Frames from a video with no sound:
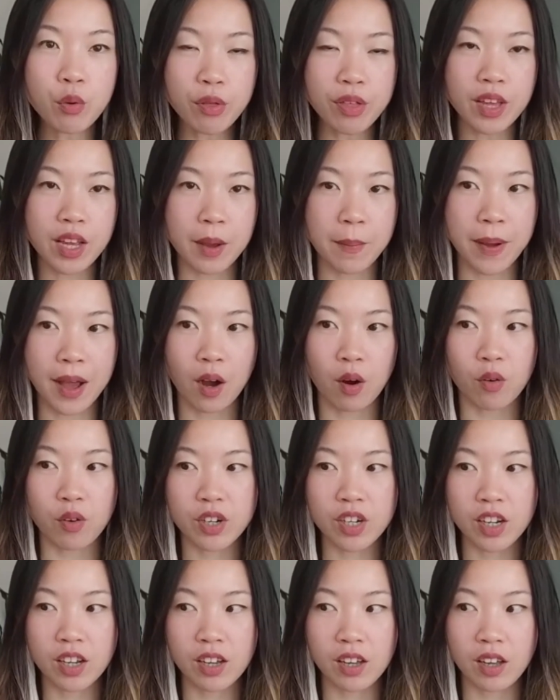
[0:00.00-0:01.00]
think
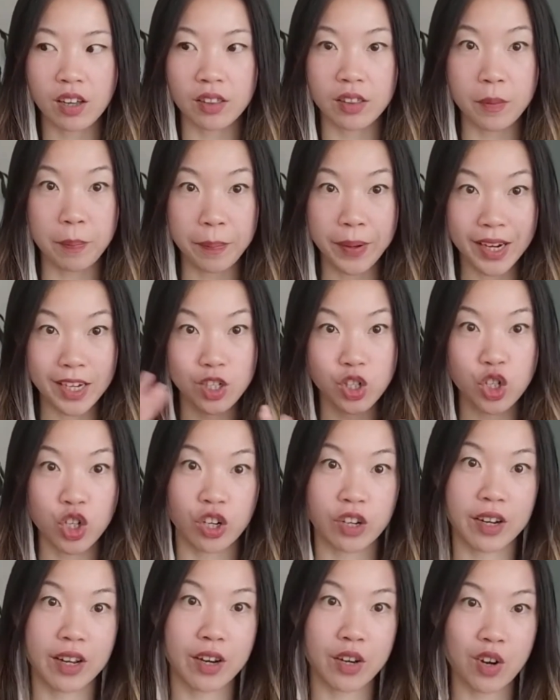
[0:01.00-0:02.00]
about the picture
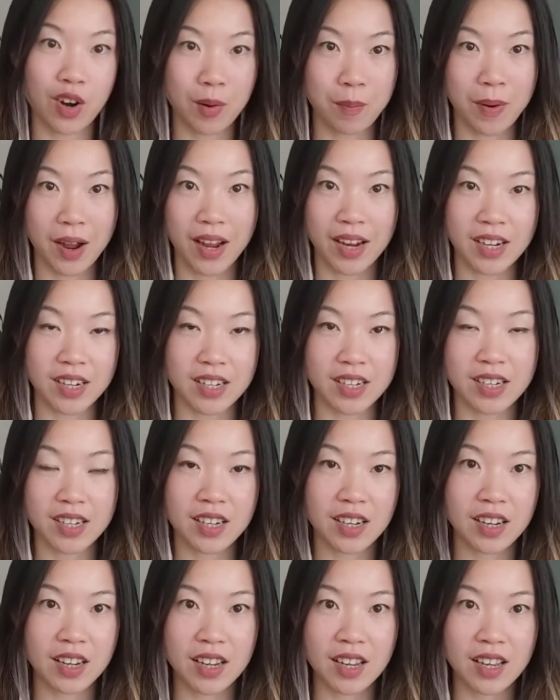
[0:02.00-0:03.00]
in your mind.
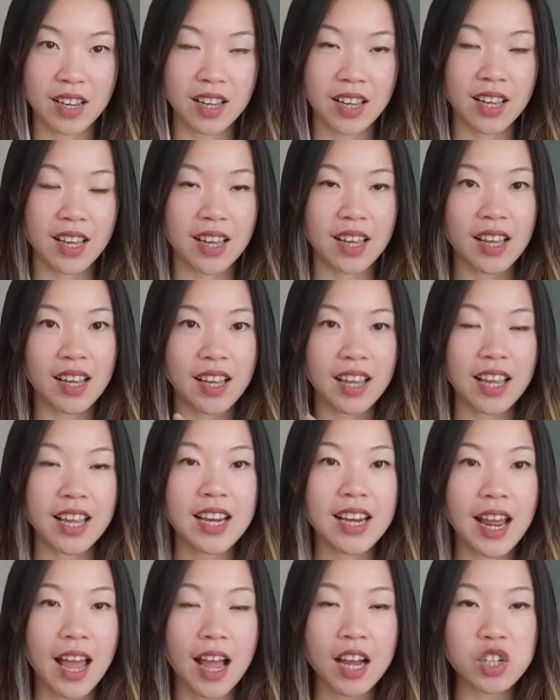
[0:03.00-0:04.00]

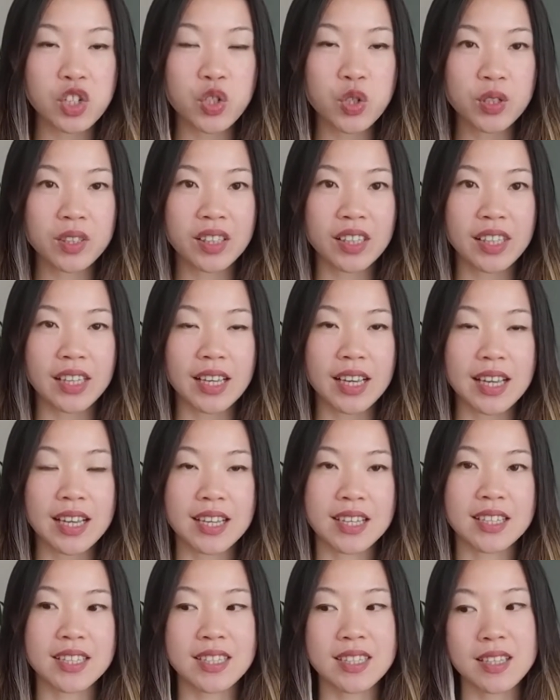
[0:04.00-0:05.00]
It actually
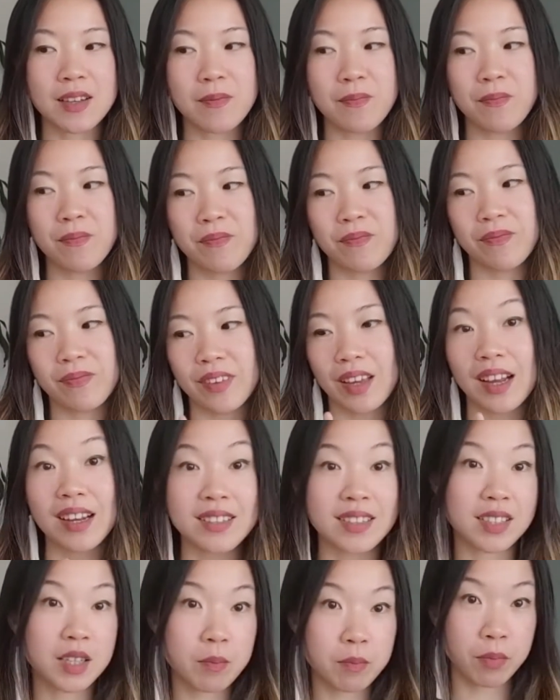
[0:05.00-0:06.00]
is a
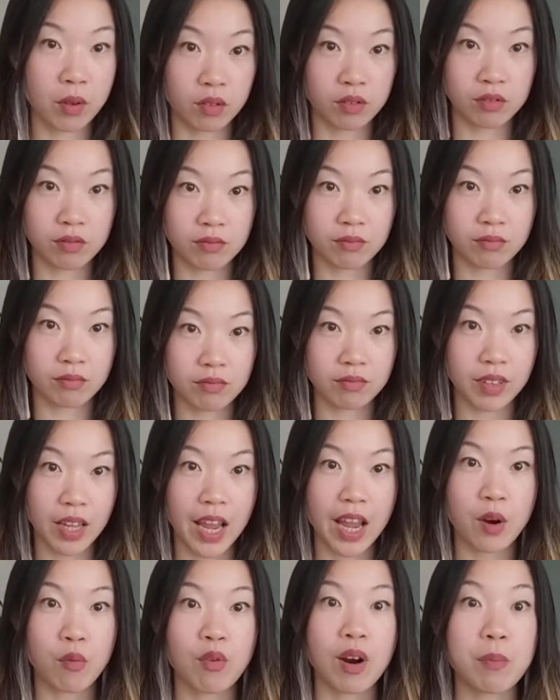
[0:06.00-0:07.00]
symbol,
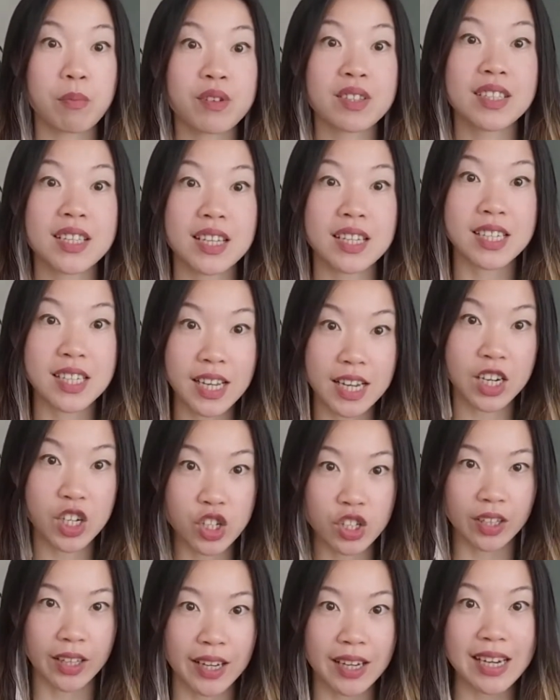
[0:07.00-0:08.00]
a
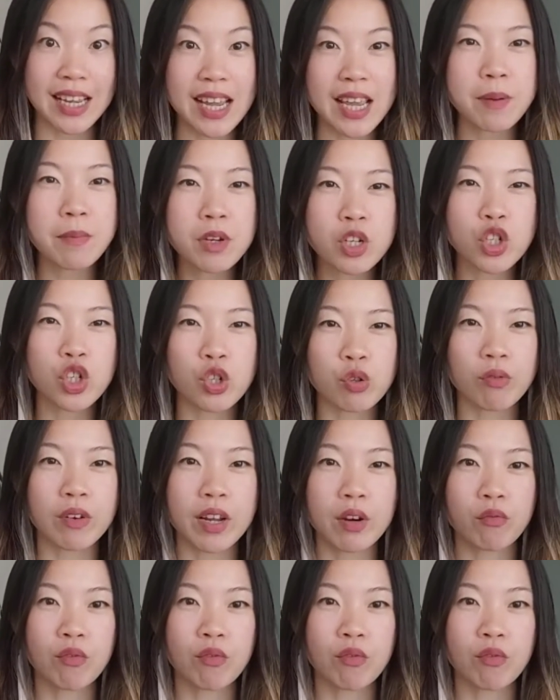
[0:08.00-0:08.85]
representation, like an imagery